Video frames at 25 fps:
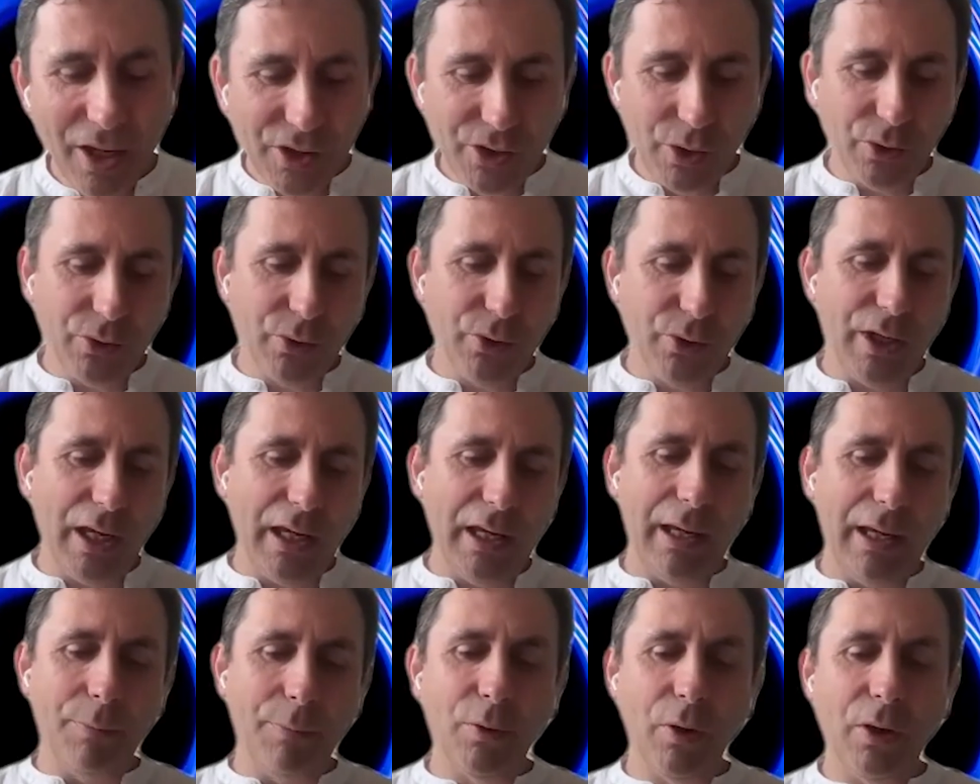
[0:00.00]
So
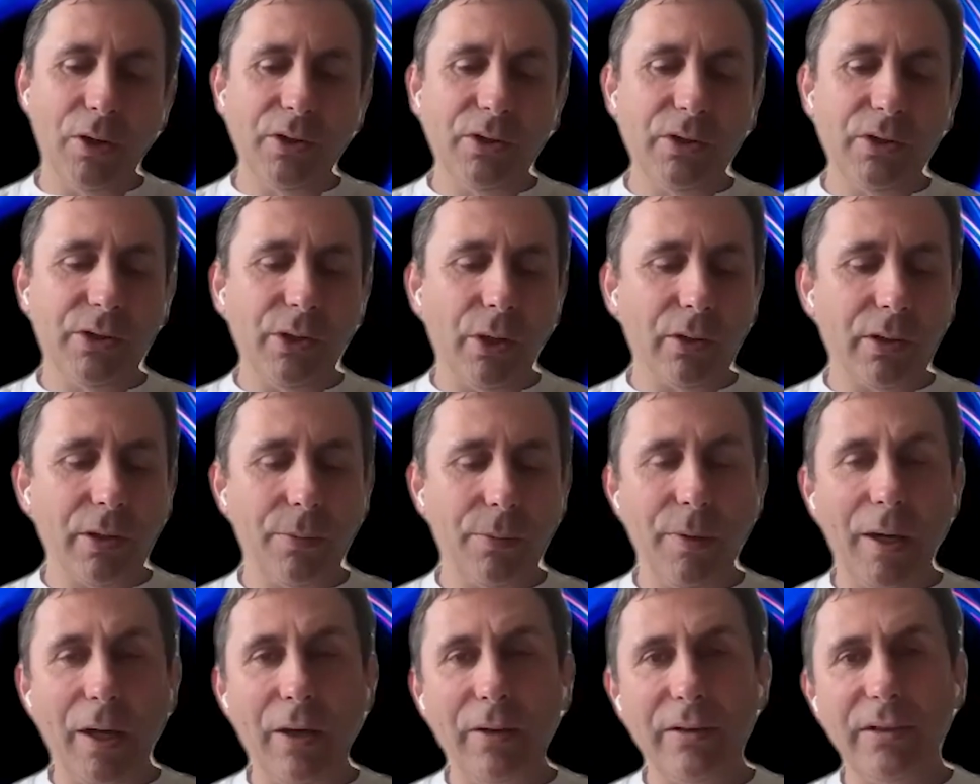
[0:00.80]
today I'm going to
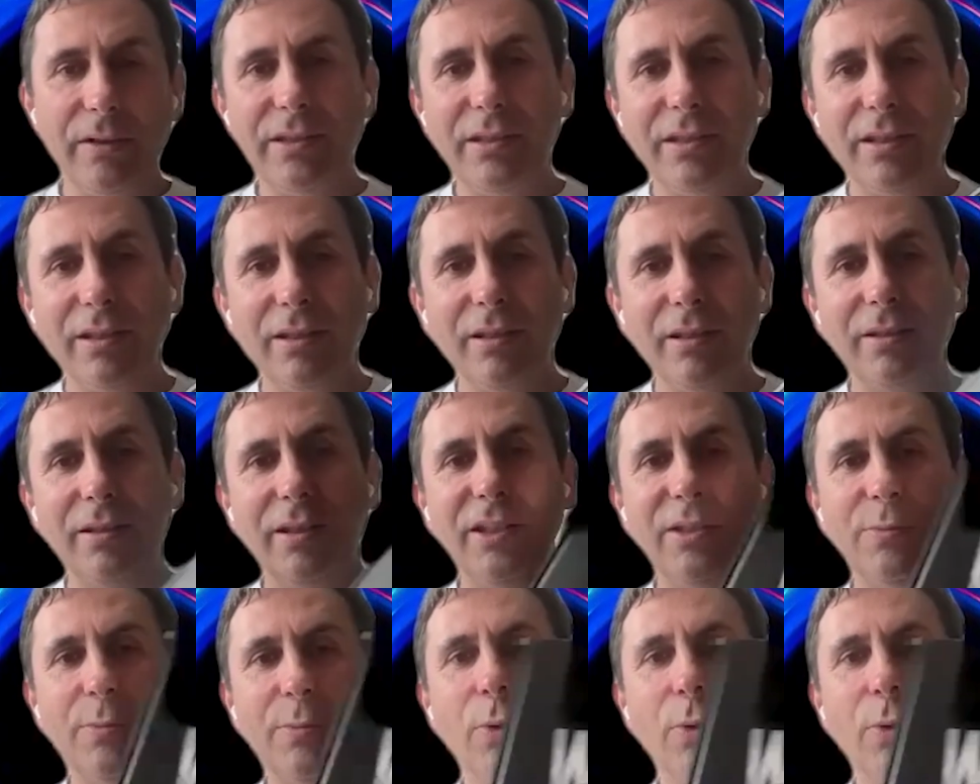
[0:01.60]
talk about this